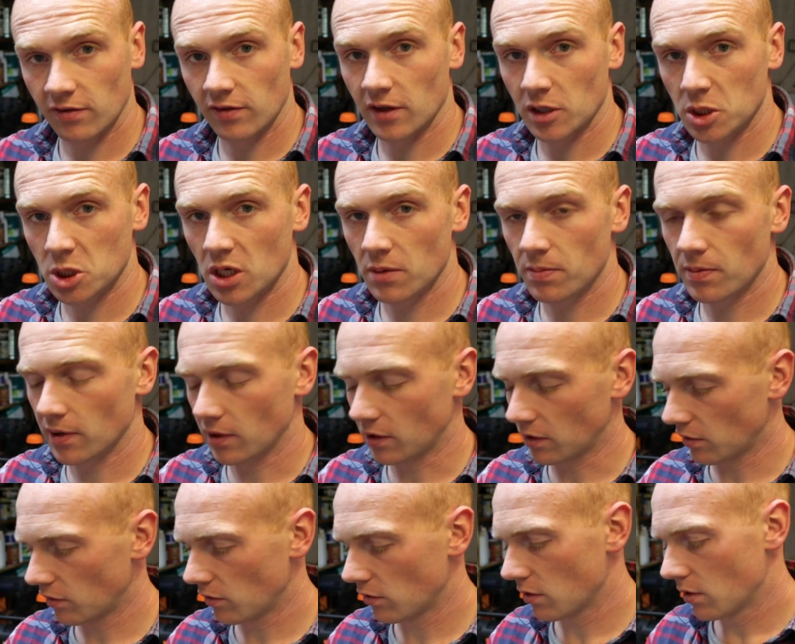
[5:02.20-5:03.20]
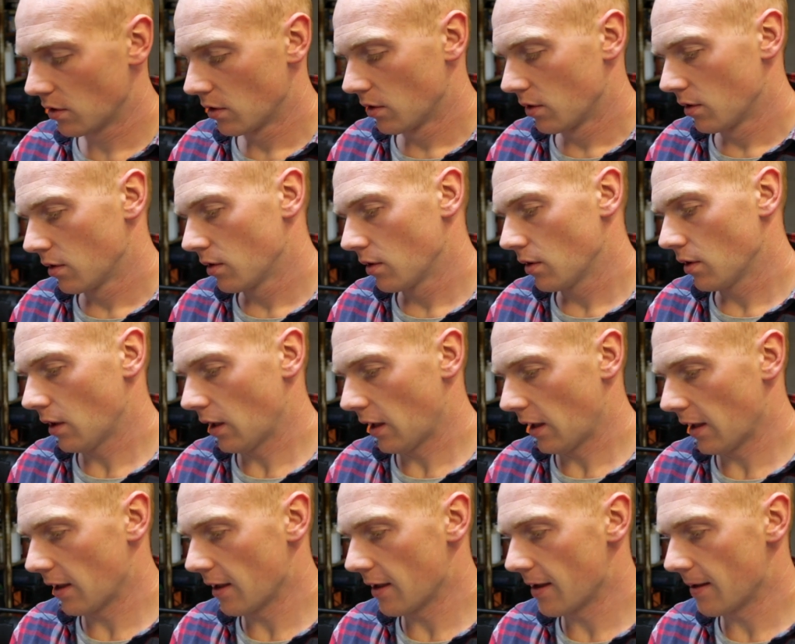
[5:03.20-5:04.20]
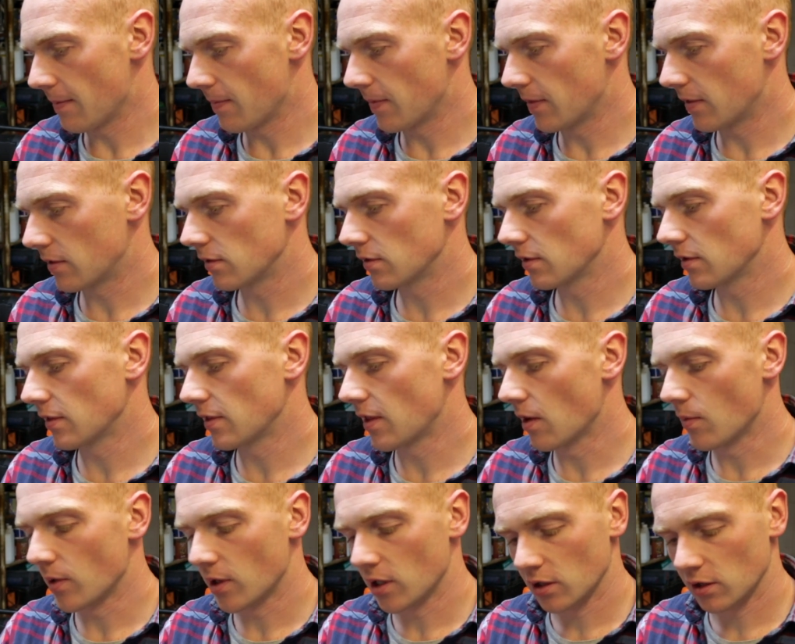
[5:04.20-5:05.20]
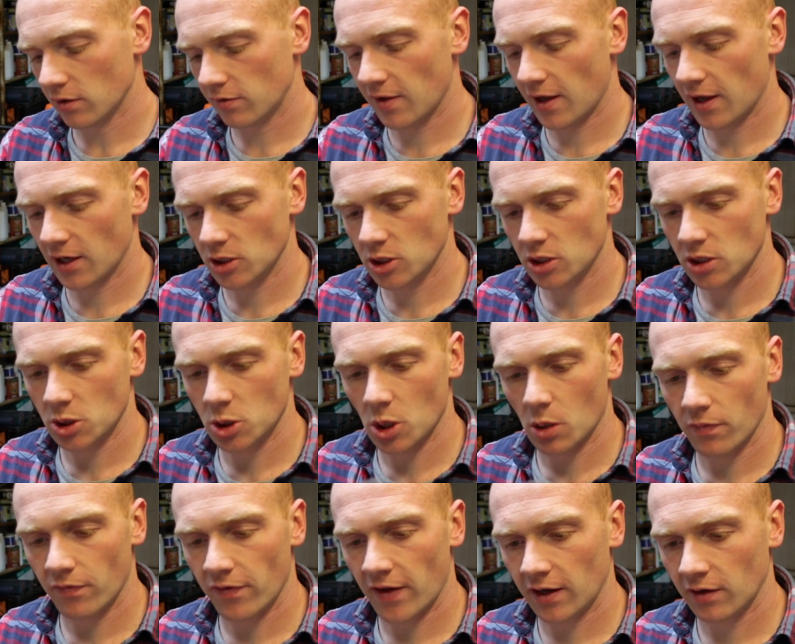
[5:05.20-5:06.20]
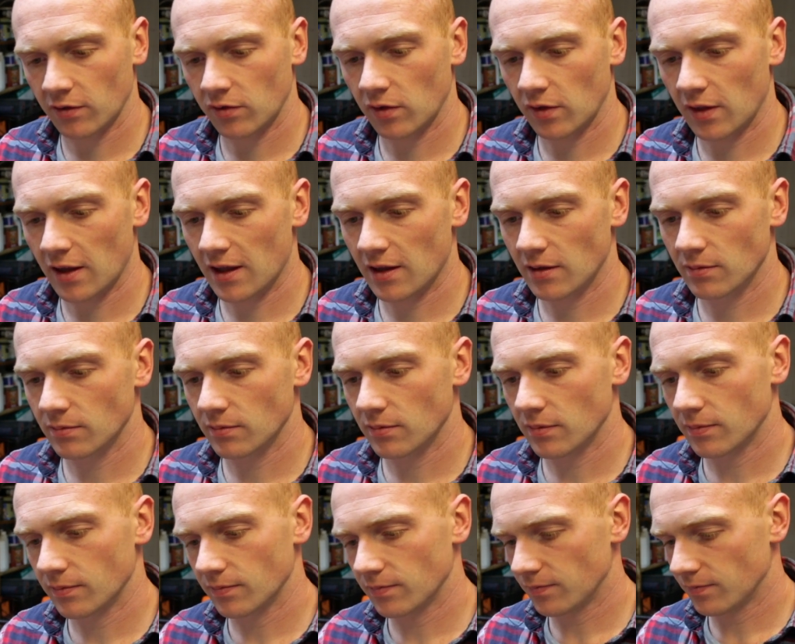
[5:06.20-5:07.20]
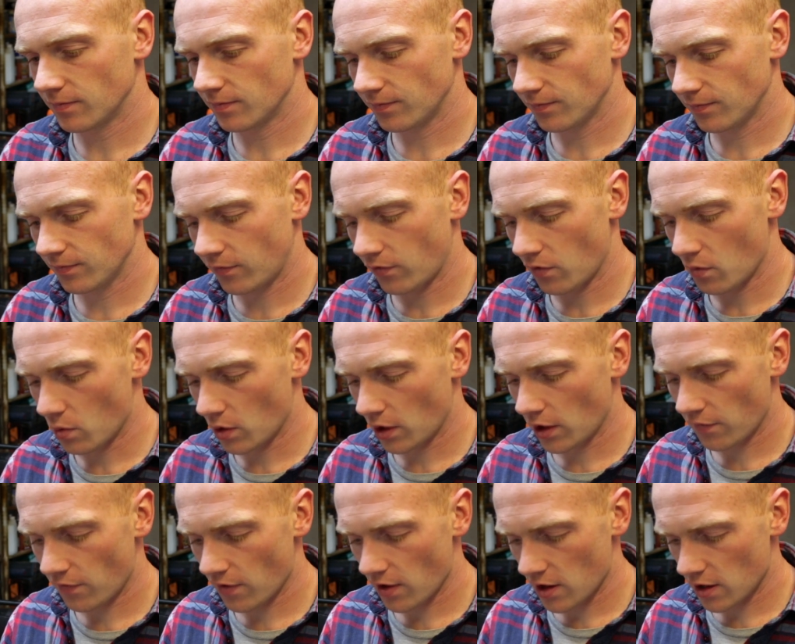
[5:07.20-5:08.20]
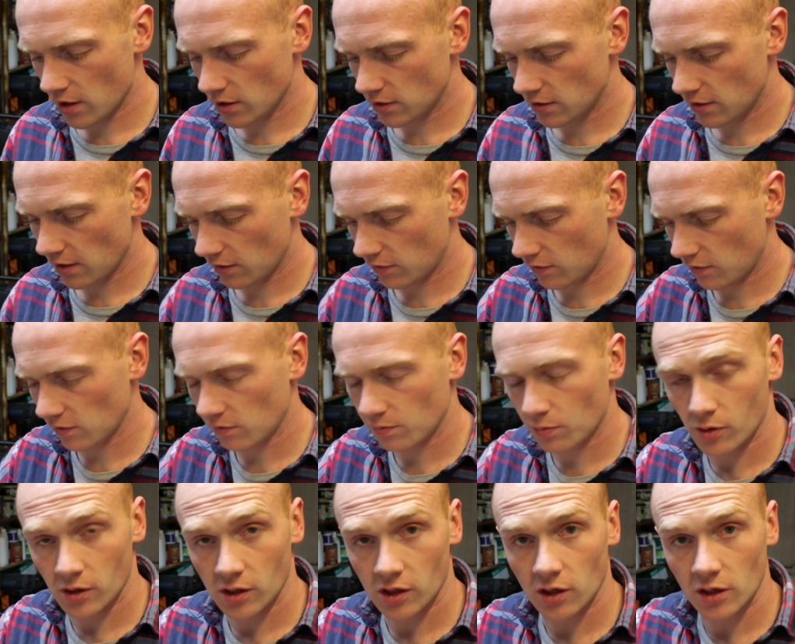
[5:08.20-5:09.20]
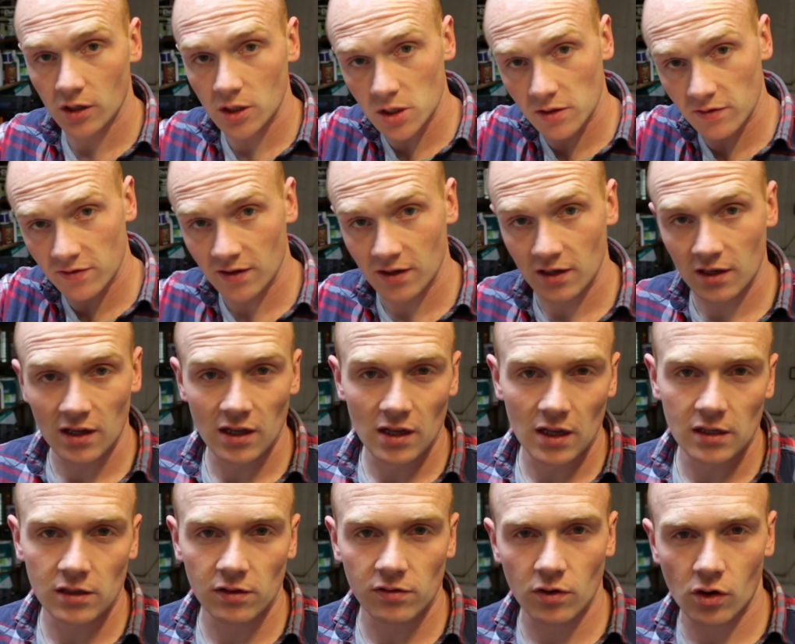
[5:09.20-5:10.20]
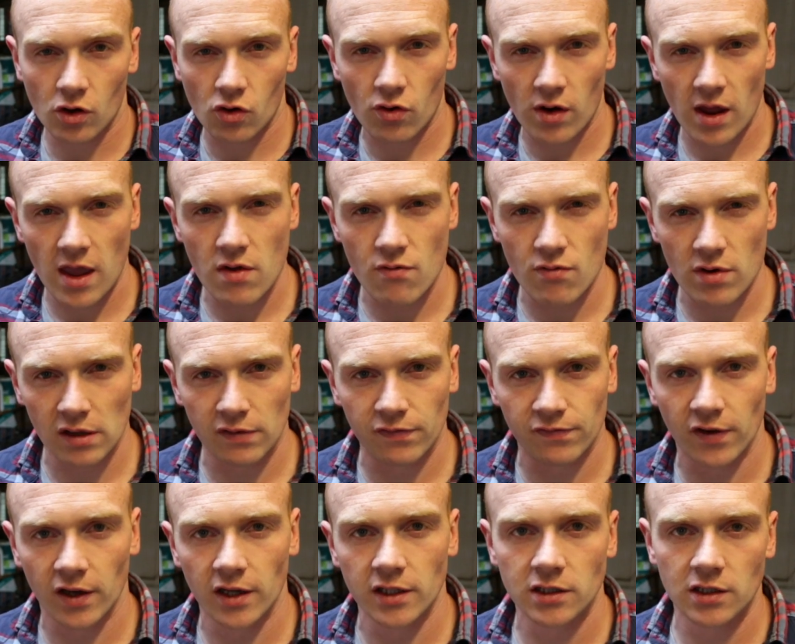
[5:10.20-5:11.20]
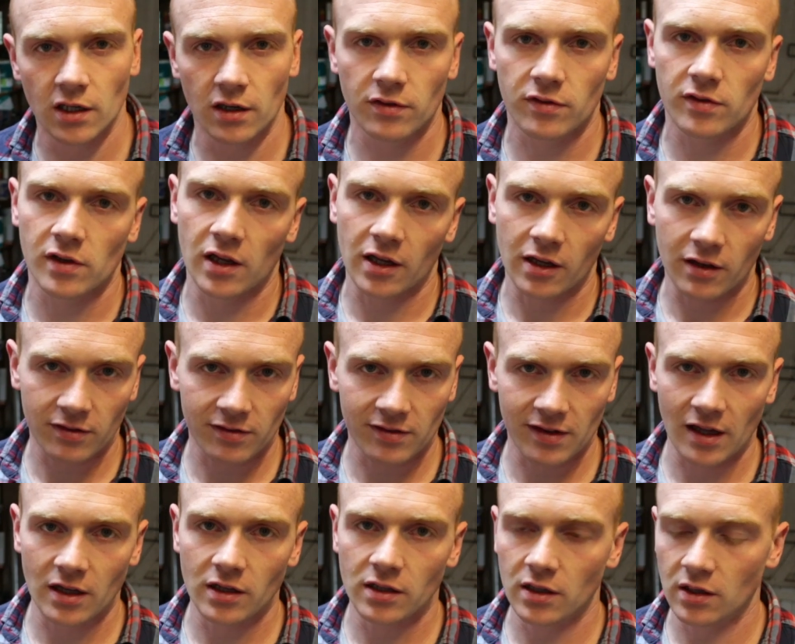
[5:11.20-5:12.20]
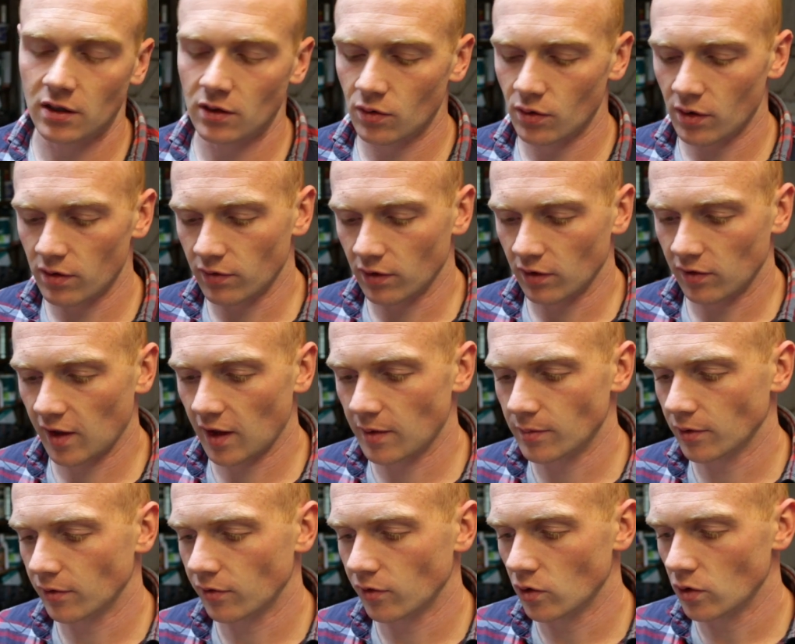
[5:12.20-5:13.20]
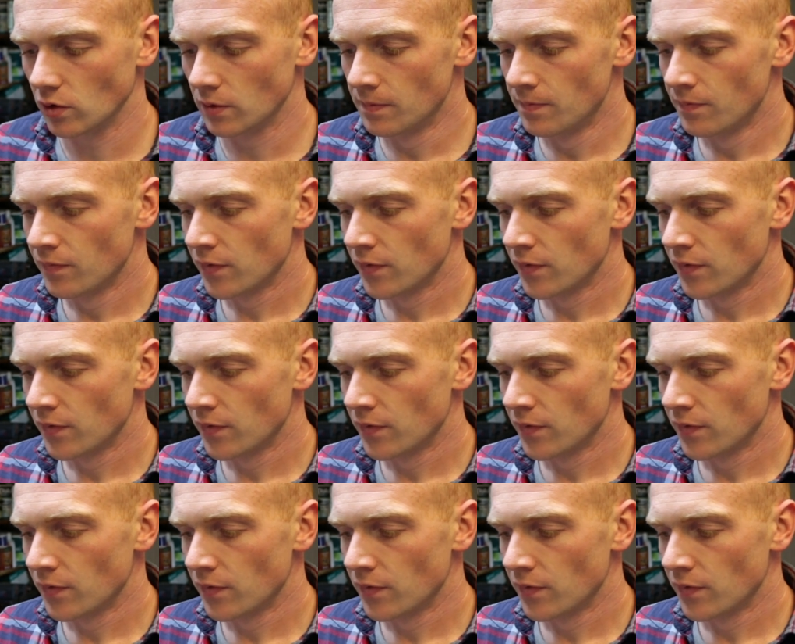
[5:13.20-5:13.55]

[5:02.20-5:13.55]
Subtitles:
the chippings. Then we can attach the shock vac to that. From what I've heard, this is pretty good. It doesn't create really fine dust like a sander or even a table saw.